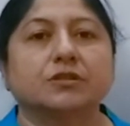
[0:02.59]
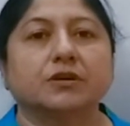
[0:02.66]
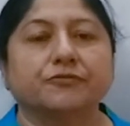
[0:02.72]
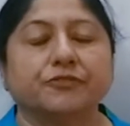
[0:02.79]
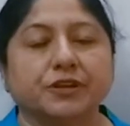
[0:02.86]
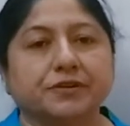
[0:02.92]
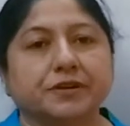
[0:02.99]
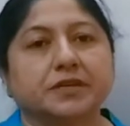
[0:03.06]
the
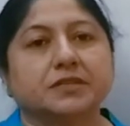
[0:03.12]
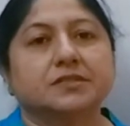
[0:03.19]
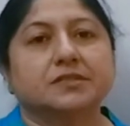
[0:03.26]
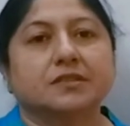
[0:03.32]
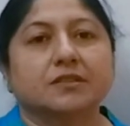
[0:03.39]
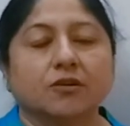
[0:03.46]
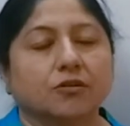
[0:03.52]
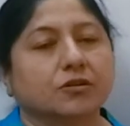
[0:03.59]

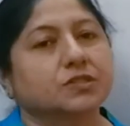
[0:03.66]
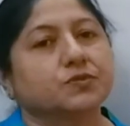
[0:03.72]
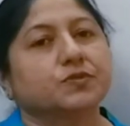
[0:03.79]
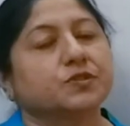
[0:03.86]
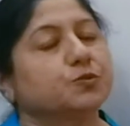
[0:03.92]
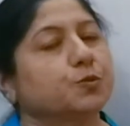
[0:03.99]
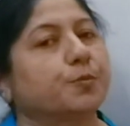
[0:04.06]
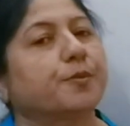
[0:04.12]
various laws
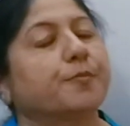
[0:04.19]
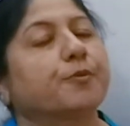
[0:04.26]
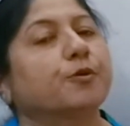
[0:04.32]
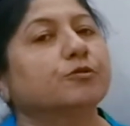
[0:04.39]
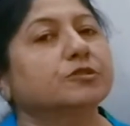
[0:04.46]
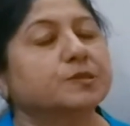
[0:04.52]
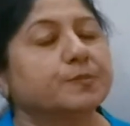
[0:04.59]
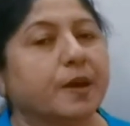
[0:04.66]
which were
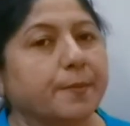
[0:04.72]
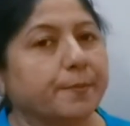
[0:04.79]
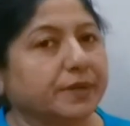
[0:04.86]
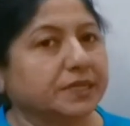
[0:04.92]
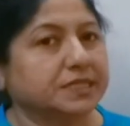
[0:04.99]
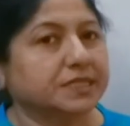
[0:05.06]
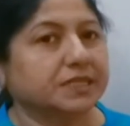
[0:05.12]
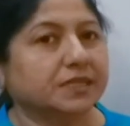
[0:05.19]
proposed by
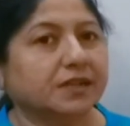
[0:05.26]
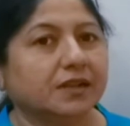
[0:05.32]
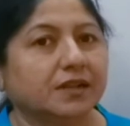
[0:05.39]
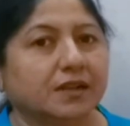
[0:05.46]
Mendel